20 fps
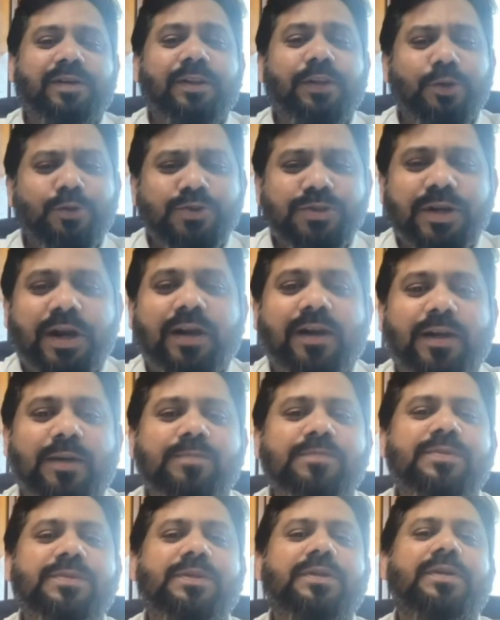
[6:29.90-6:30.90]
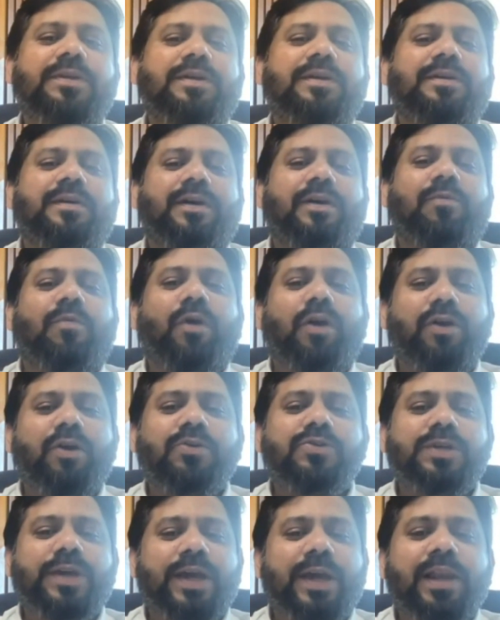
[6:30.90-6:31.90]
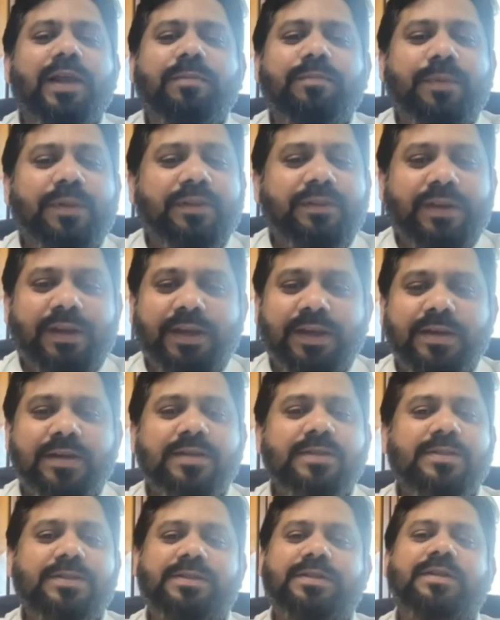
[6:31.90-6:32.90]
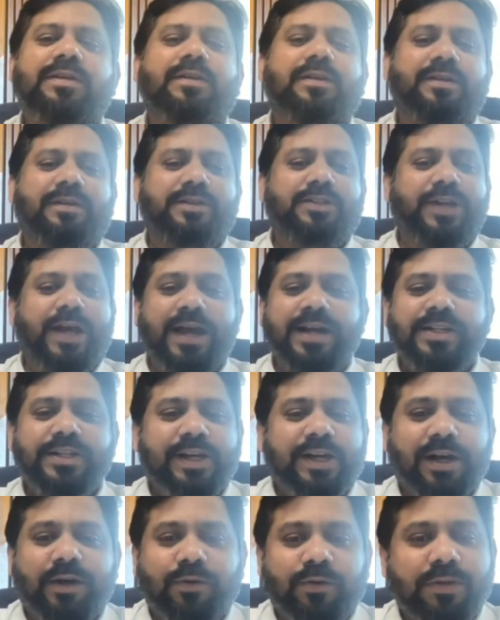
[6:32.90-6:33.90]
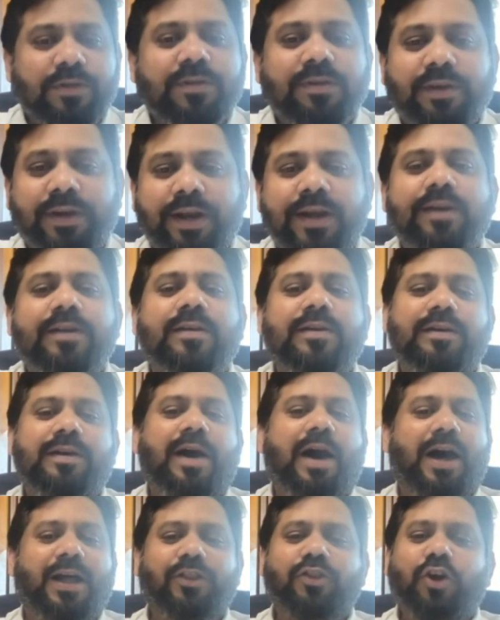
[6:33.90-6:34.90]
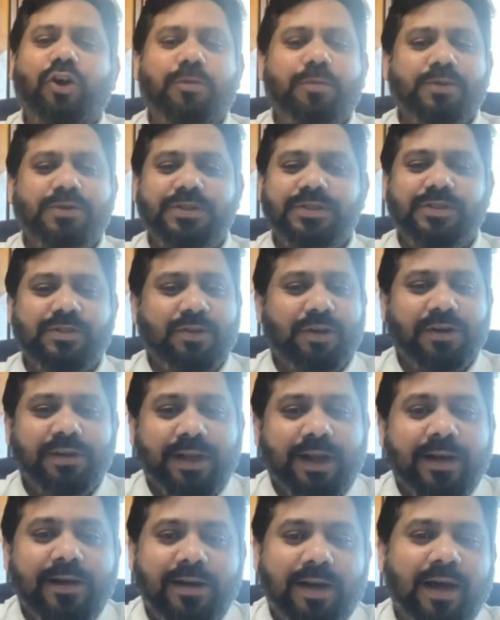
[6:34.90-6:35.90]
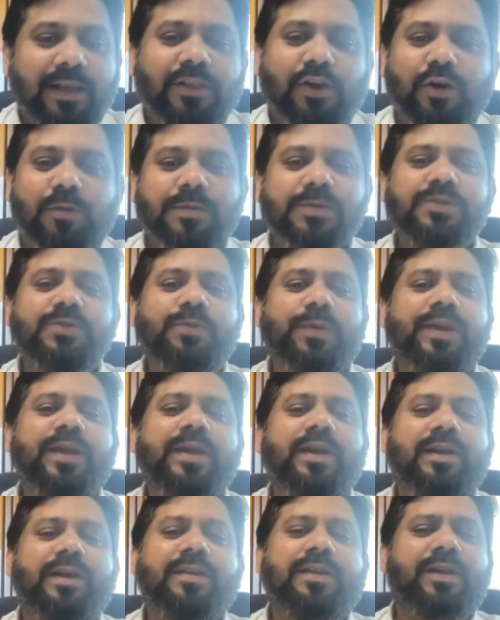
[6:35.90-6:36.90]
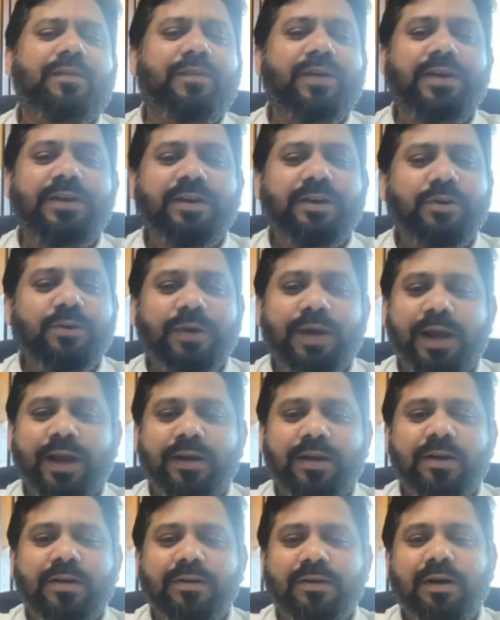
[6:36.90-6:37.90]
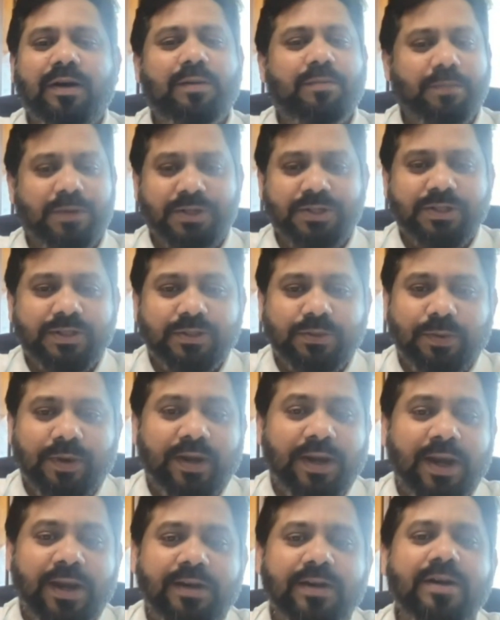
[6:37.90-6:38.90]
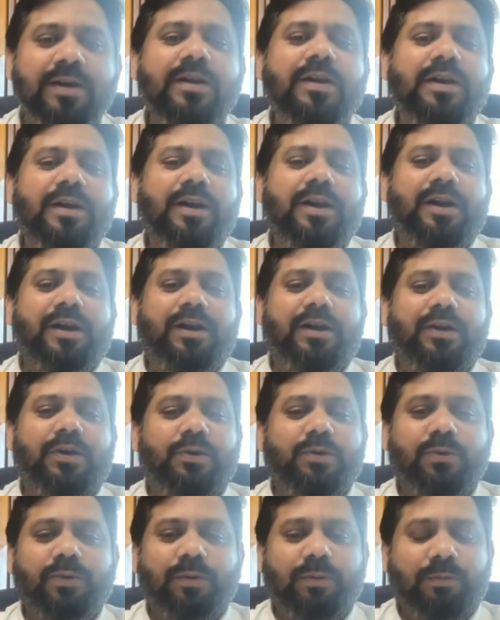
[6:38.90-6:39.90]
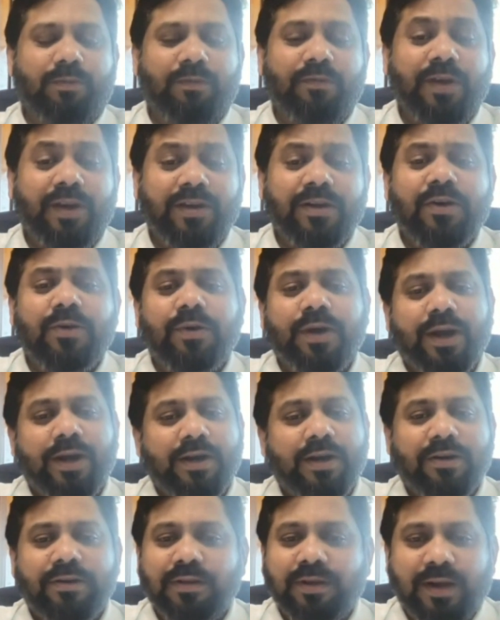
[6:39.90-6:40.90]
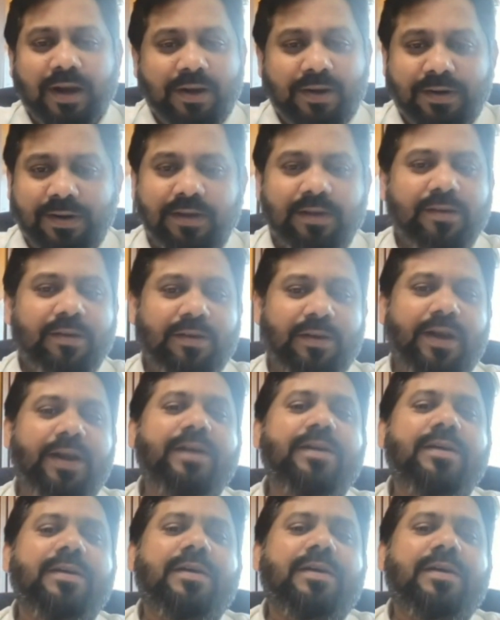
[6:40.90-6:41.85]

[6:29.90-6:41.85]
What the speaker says: new startups want to scale up in 3 years and check out, right? Our thought process is not that. Our thought process is very clear that we are here to cater to our merchants. We are here to cater to the country, right?